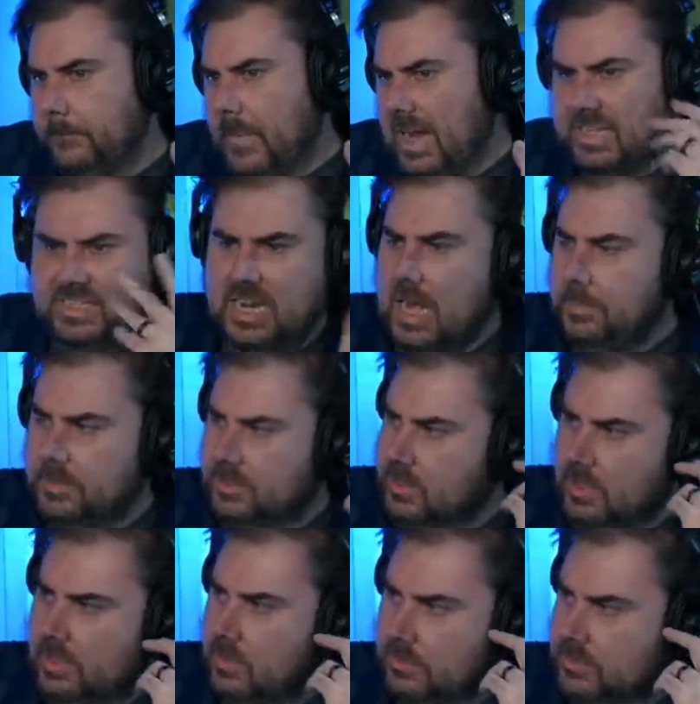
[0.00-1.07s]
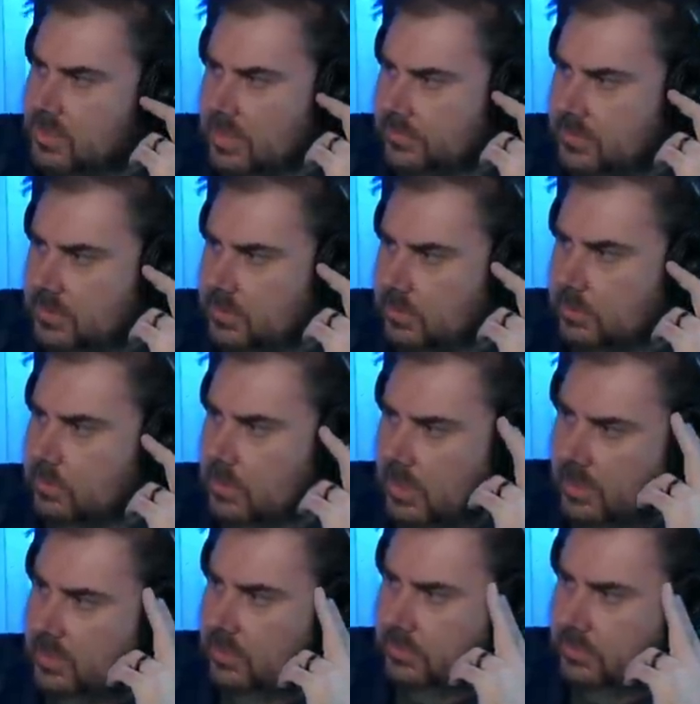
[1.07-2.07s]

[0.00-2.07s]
I stopped because I had other stuff to do. I had